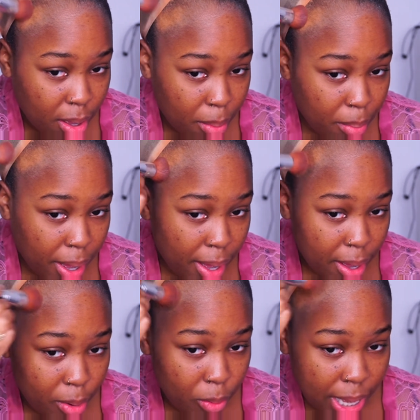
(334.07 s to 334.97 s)

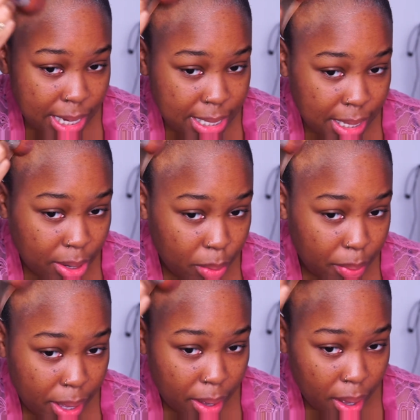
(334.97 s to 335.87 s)
my wig, just a little
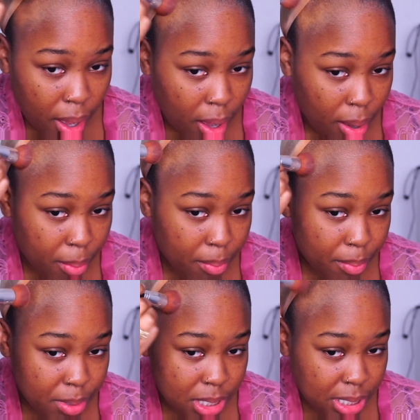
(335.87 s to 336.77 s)
bit. Um,
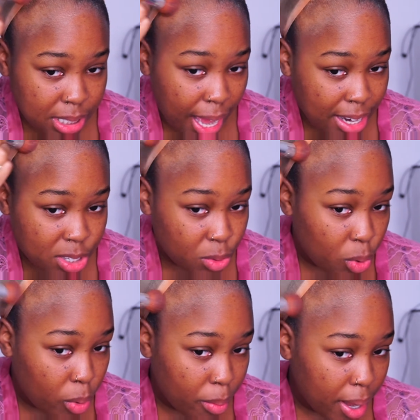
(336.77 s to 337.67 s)
just I just don't know
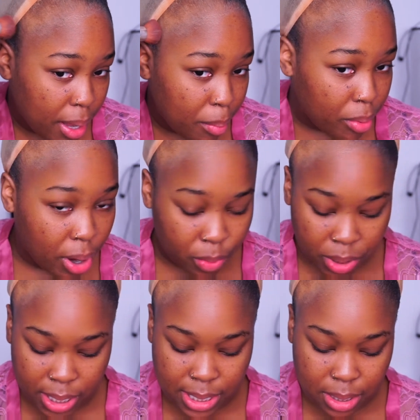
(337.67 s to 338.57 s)
where my brown one
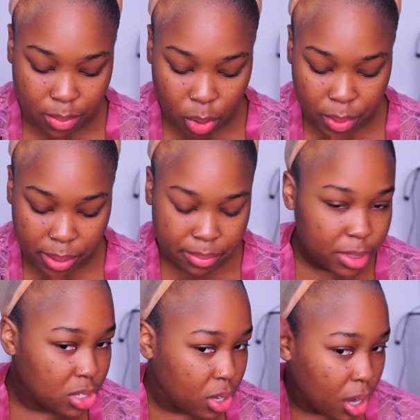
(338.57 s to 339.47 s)
is at the moment,
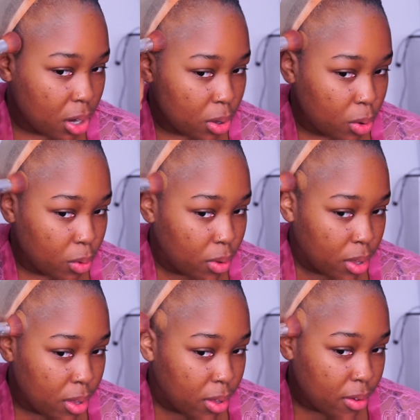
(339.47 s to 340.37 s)
so I gotta go
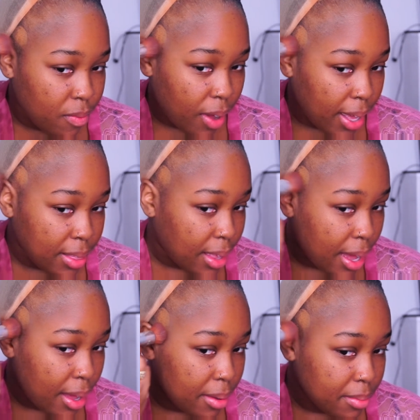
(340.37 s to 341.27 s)
find
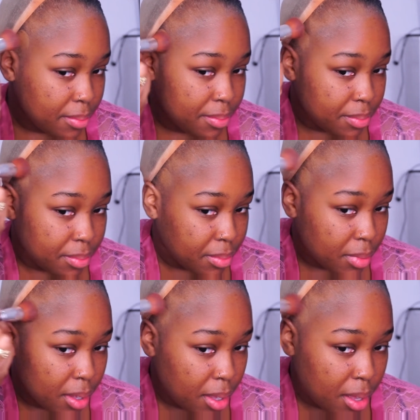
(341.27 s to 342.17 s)
that.
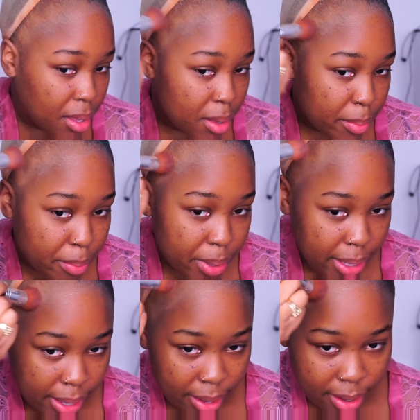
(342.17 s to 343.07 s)
But
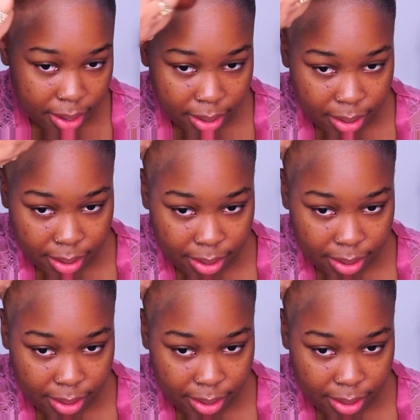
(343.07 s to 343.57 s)
yeah.